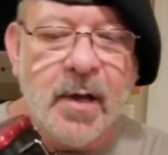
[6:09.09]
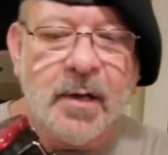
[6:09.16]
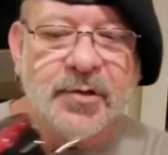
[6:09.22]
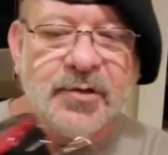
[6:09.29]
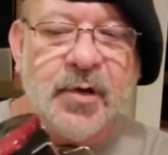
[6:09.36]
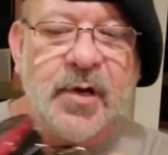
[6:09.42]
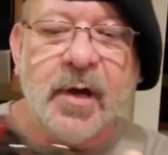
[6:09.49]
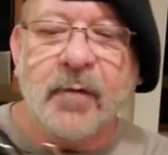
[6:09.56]

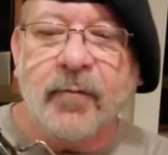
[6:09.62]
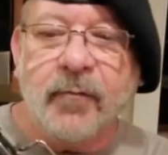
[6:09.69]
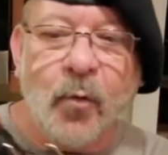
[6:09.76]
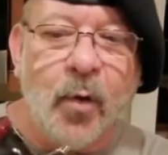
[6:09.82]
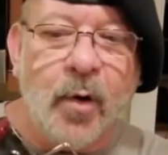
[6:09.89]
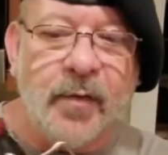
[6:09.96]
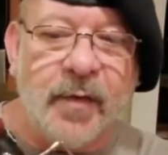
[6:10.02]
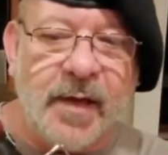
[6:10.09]
So you get
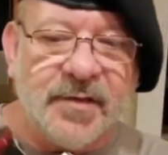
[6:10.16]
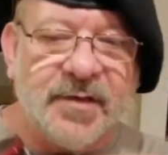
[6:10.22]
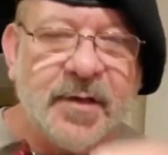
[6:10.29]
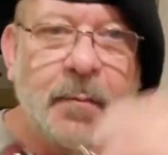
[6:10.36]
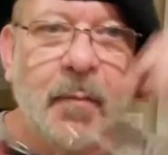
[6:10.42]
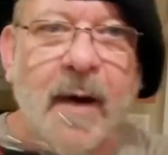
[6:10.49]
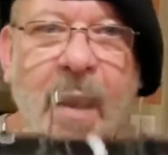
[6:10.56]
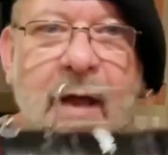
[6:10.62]
4 of these,
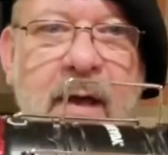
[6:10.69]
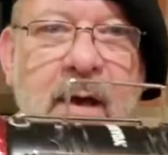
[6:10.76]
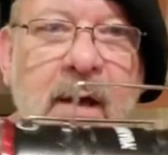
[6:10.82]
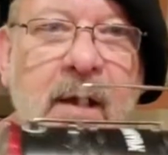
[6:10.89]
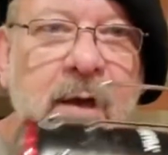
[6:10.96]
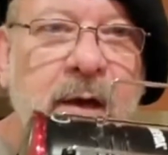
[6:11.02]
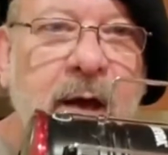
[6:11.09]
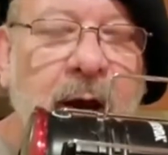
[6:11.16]
but
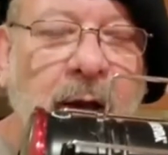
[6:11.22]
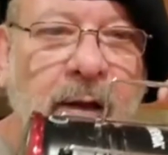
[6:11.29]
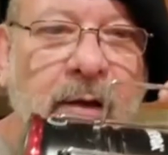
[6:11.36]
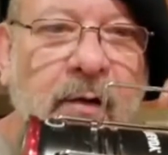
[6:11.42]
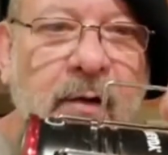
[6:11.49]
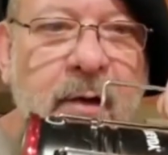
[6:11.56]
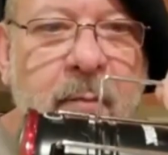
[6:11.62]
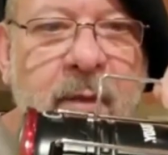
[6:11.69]
you got a
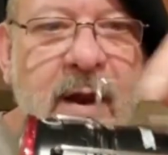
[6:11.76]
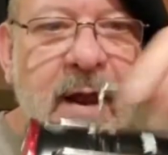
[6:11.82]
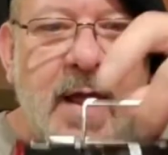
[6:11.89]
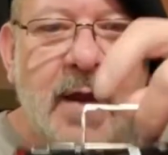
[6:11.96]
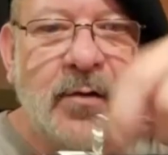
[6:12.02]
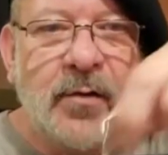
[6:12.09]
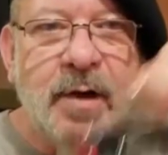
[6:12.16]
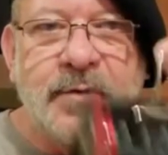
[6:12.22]
little itty bitty
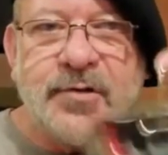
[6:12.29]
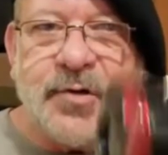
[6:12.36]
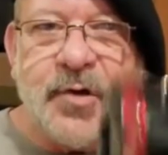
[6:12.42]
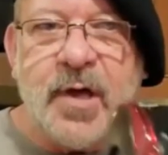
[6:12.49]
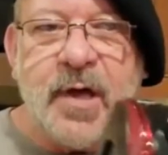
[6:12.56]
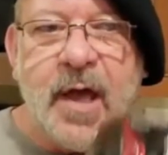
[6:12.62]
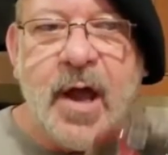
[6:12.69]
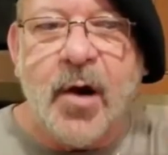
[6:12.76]
handle here so you
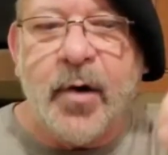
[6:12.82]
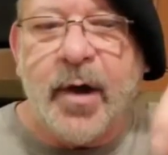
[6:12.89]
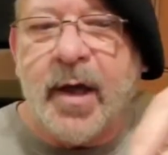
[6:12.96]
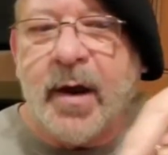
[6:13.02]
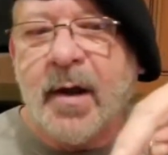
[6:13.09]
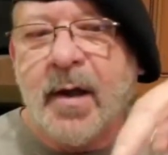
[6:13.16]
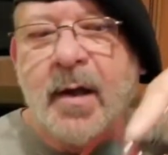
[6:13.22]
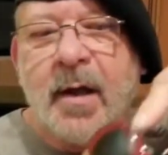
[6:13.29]
can carry
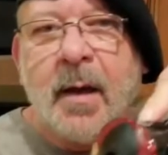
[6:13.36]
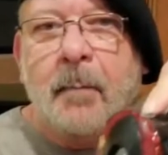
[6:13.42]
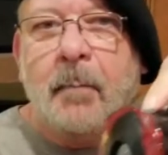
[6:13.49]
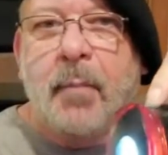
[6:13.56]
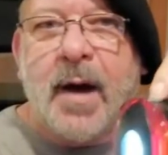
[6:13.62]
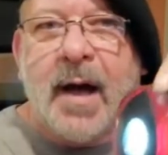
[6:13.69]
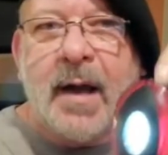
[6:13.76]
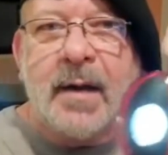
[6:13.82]
it,
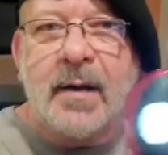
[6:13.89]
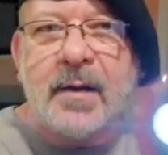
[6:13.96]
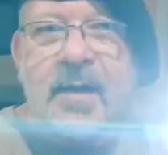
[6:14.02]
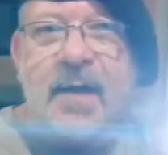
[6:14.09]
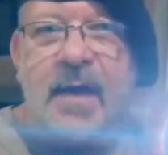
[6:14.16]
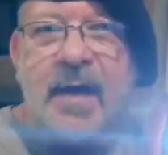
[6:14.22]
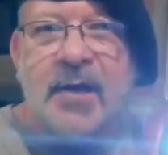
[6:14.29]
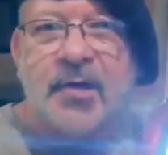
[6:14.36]
but
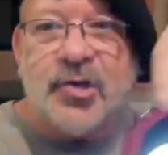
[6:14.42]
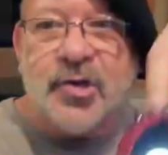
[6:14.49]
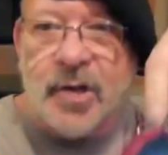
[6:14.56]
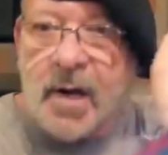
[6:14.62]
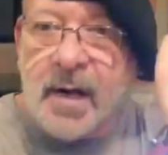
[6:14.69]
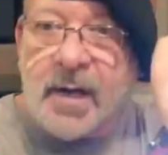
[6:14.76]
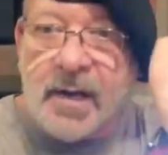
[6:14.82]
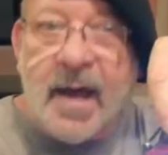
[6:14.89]
it
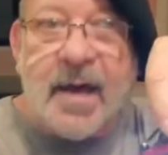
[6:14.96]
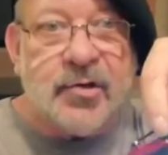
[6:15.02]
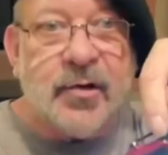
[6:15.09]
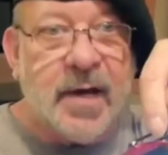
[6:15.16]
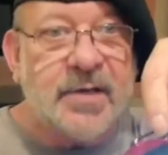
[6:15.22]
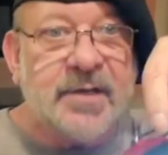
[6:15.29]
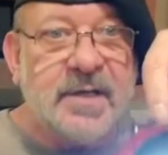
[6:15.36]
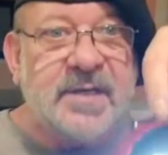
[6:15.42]
actually
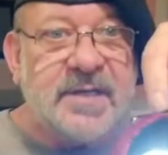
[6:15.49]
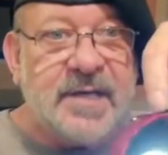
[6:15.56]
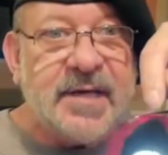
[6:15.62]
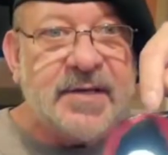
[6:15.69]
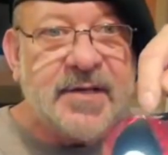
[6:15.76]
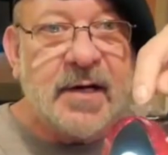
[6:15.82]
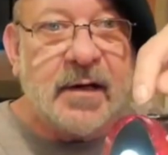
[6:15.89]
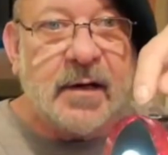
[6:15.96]
has a
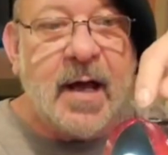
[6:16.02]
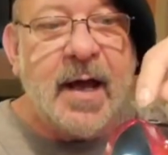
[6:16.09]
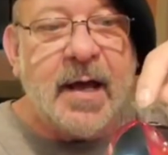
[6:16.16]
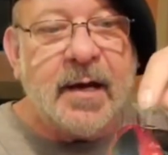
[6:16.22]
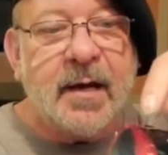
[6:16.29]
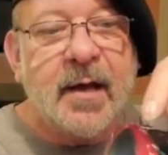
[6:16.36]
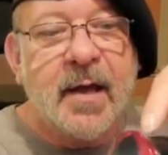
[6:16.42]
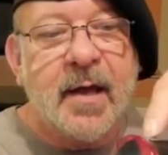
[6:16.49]
decent light.